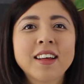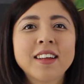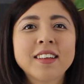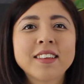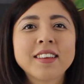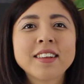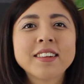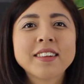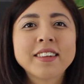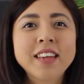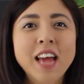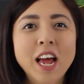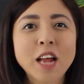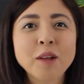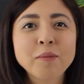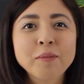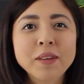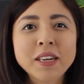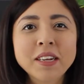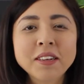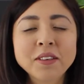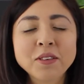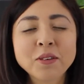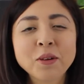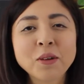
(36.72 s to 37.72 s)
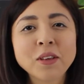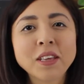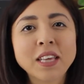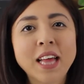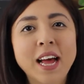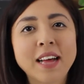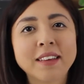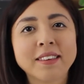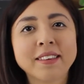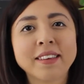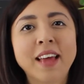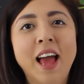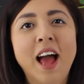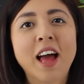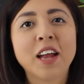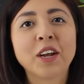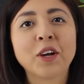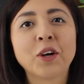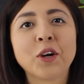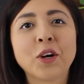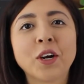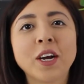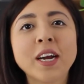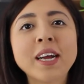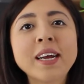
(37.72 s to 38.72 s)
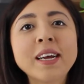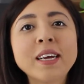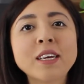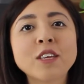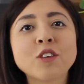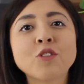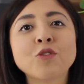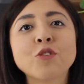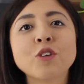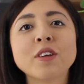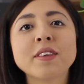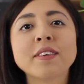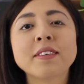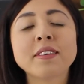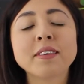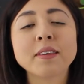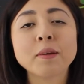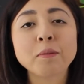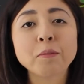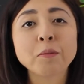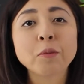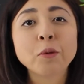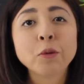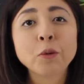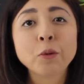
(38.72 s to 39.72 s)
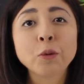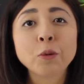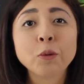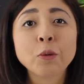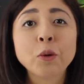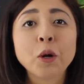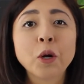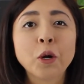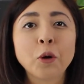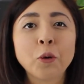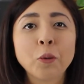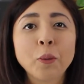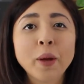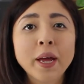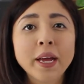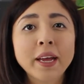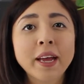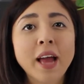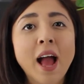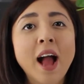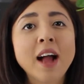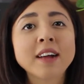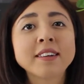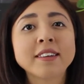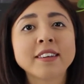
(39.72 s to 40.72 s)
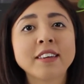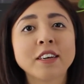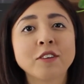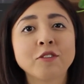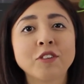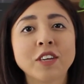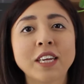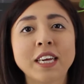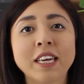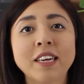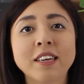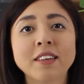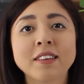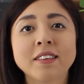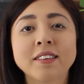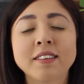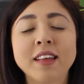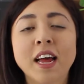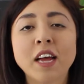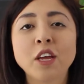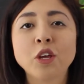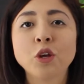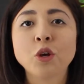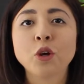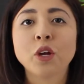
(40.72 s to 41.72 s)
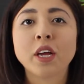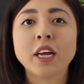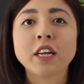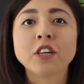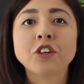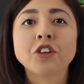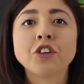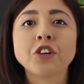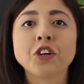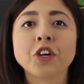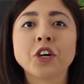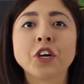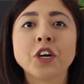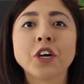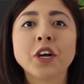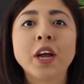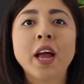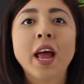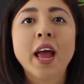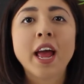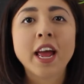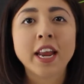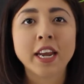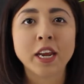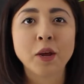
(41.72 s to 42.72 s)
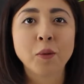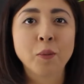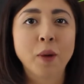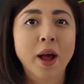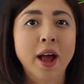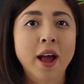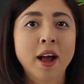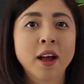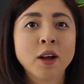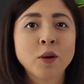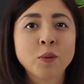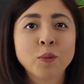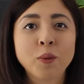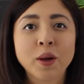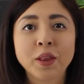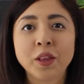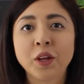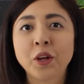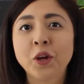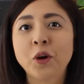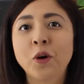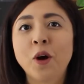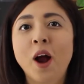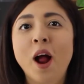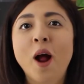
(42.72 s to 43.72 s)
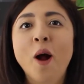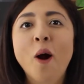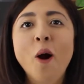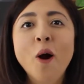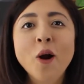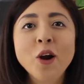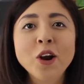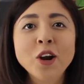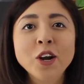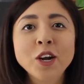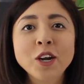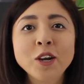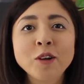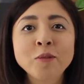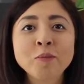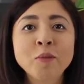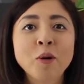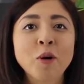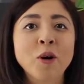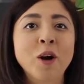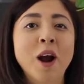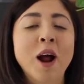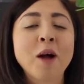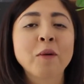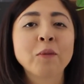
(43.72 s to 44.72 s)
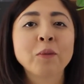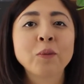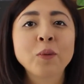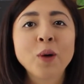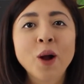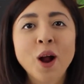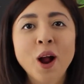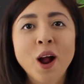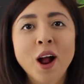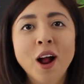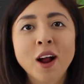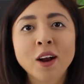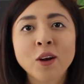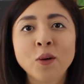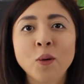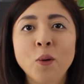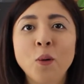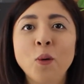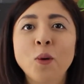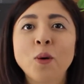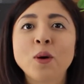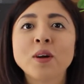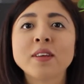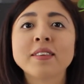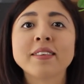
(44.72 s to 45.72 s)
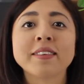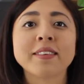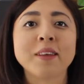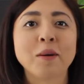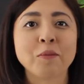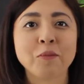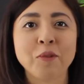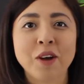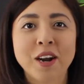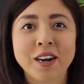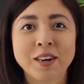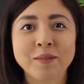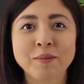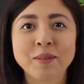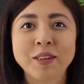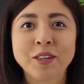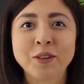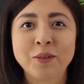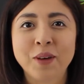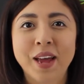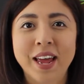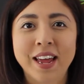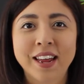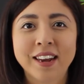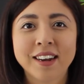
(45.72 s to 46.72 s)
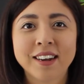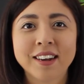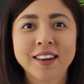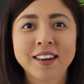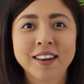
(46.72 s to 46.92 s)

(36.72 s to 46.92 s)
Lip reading: The 10 minutes or less category is for simple, quick activities that you can do anywhere, whether you're at home or at work or somewhere in between.